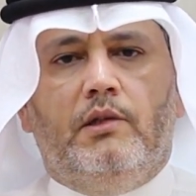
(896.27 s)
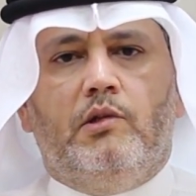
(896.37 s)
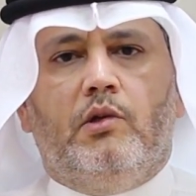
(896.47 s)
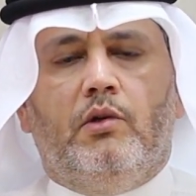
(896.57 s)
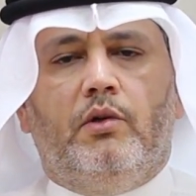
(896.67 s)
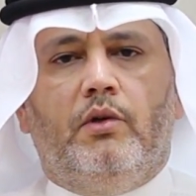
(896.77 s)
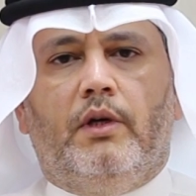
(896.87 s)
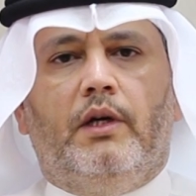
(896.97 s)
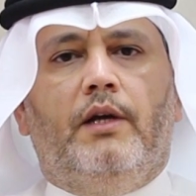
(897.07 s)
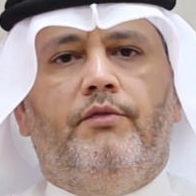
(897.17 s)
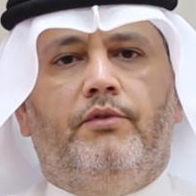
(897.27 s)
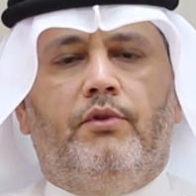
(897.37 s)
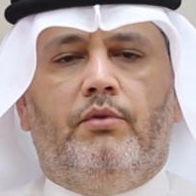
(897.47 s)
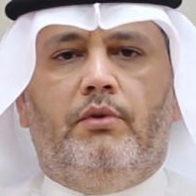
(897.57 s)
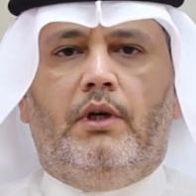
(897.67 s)
so you are left
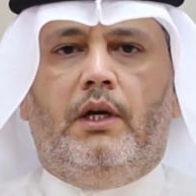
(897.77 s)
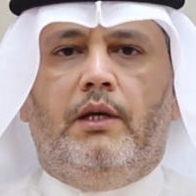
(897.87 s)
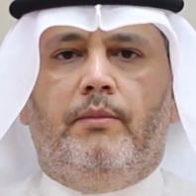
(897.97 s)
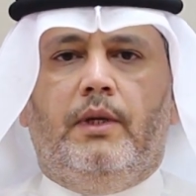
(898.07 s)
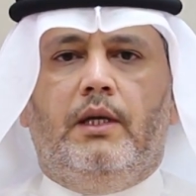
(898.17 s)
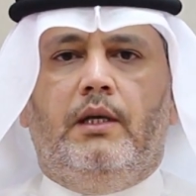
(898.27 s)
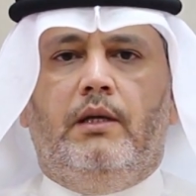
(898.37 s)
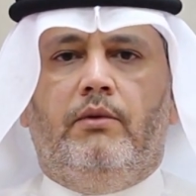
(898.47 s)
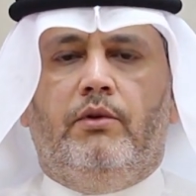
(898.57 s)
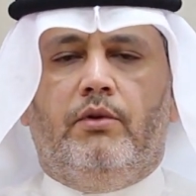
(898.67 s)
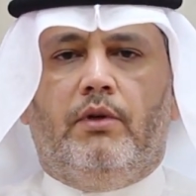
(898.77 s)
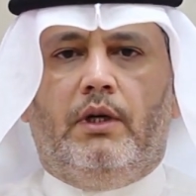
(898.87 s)
to rely mainly on your